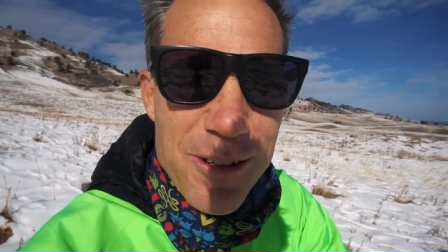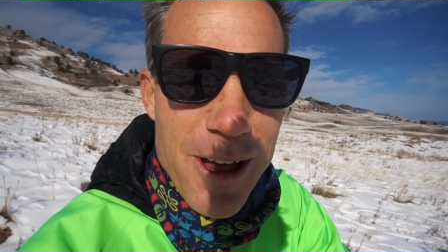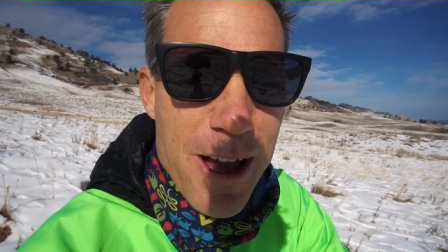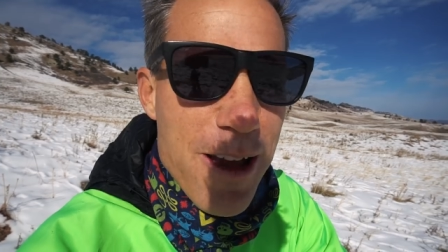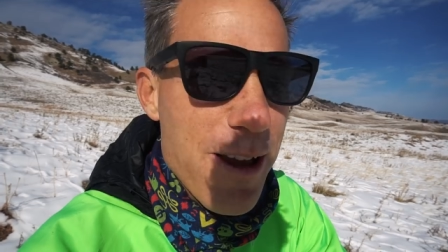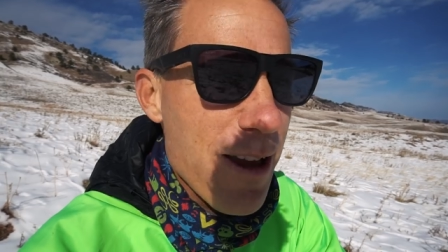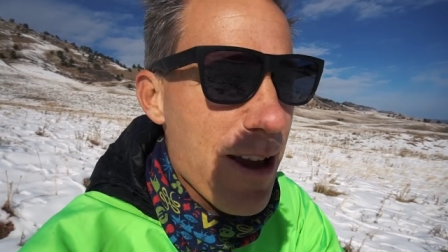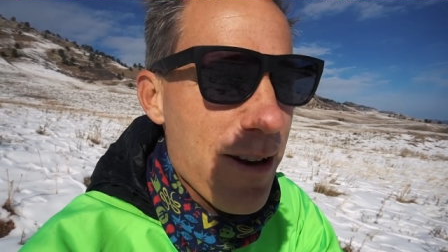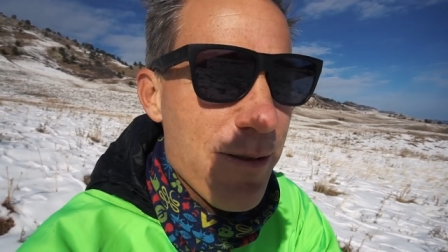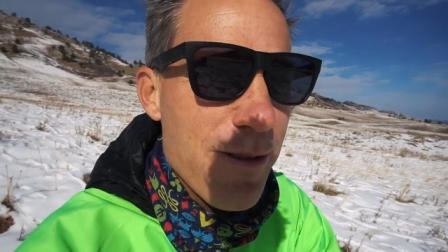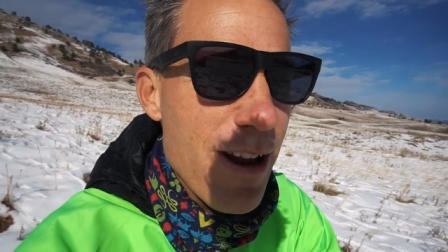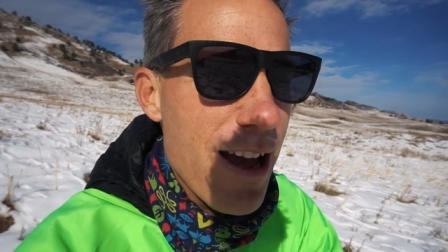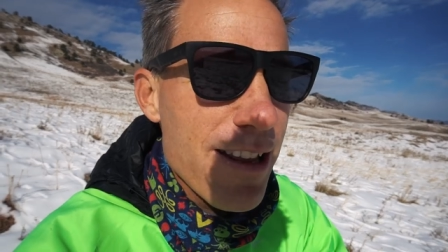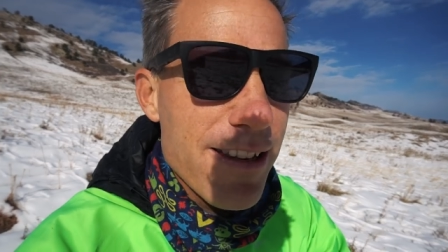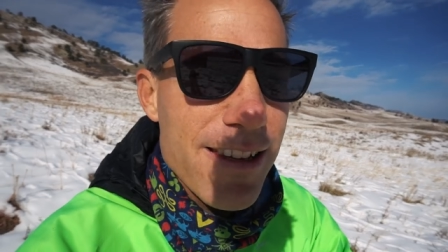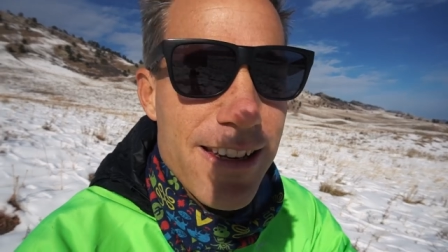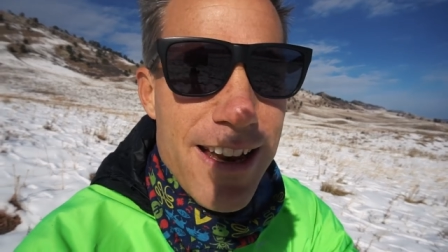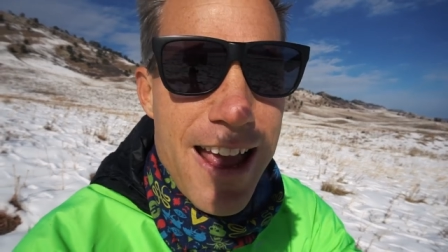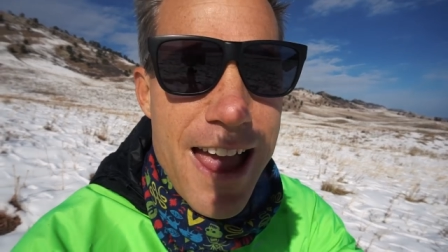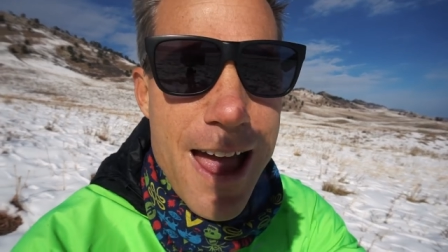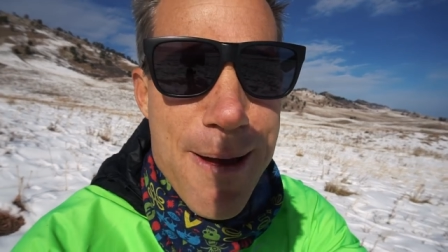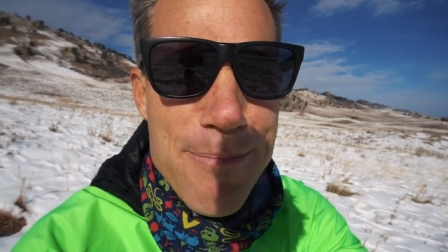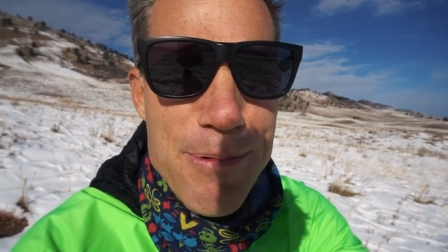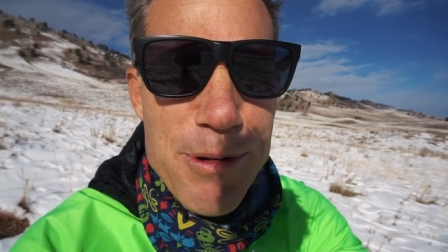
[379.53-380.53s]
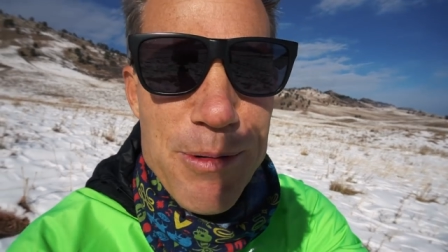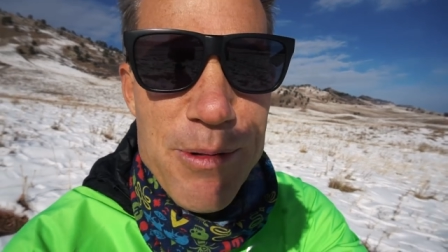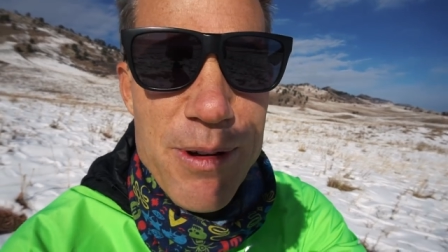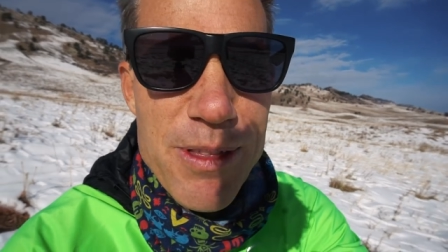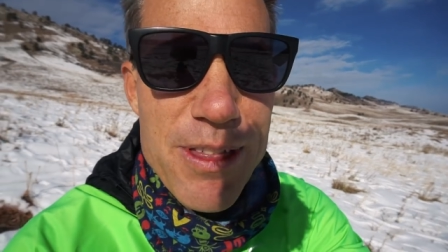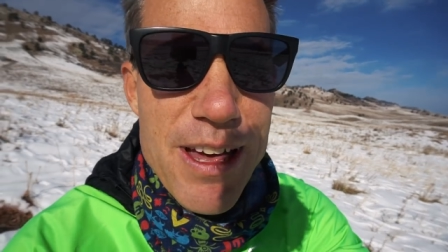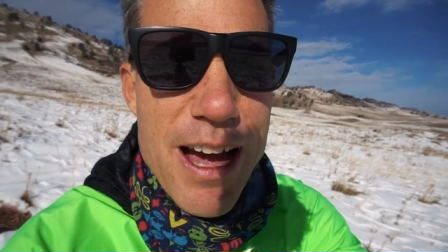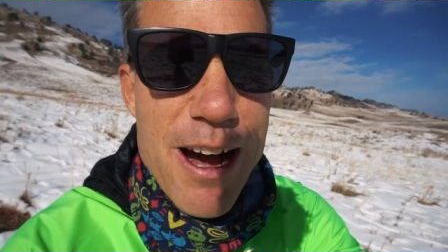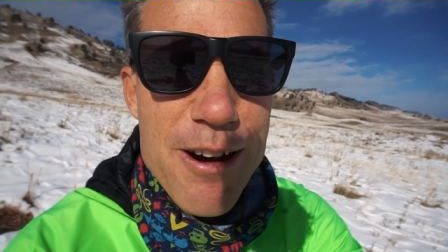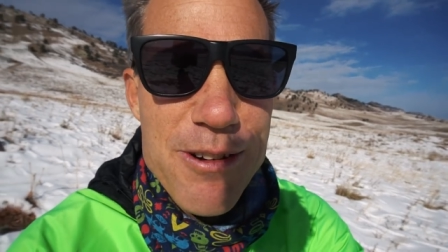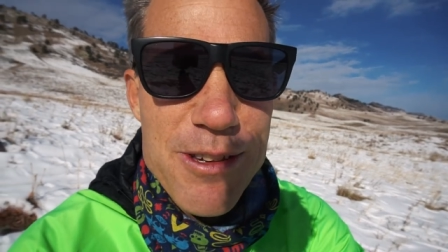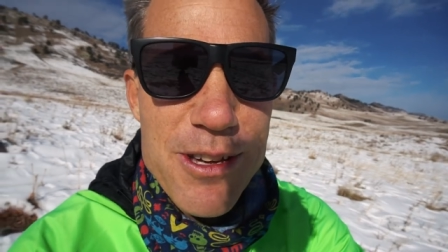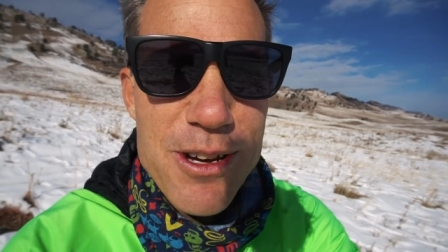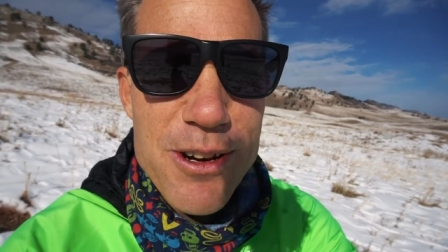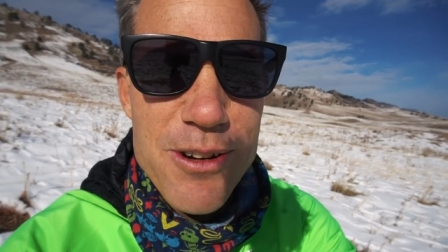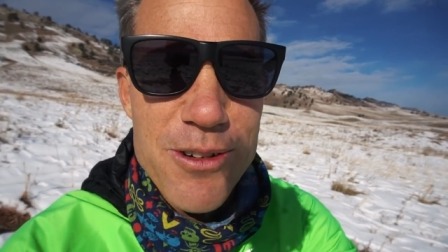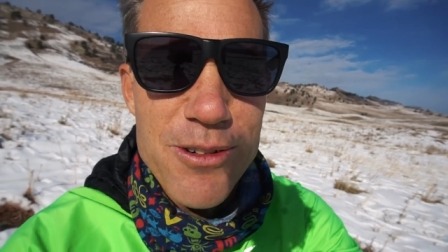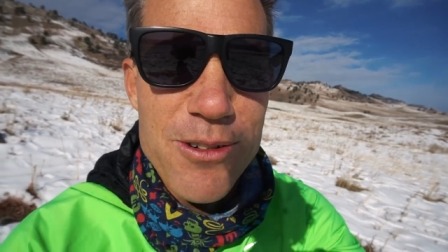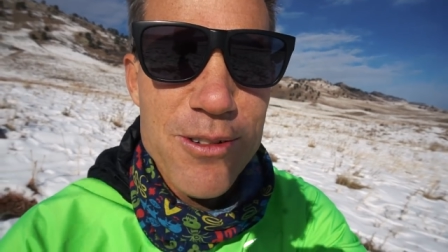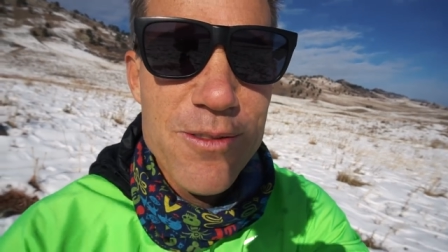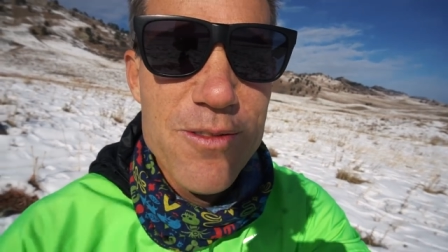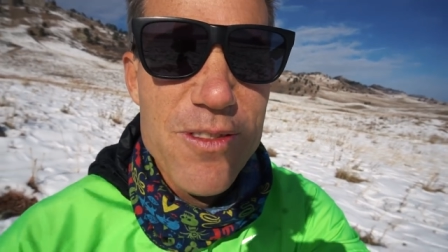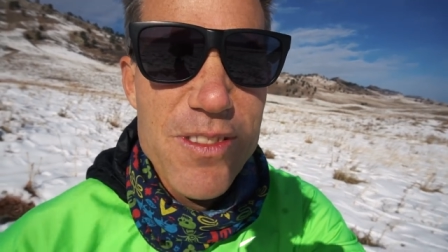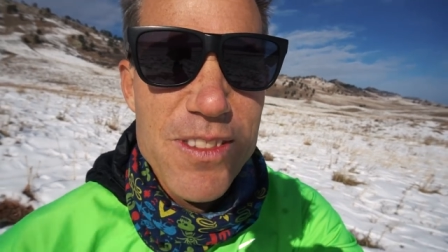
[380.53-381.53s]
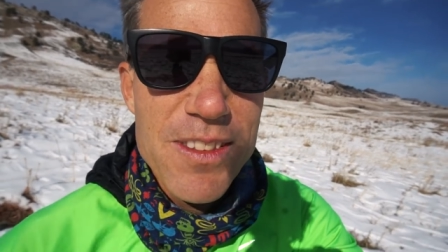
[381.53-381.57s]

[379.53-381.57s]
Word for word: Like it doesn't happen without you.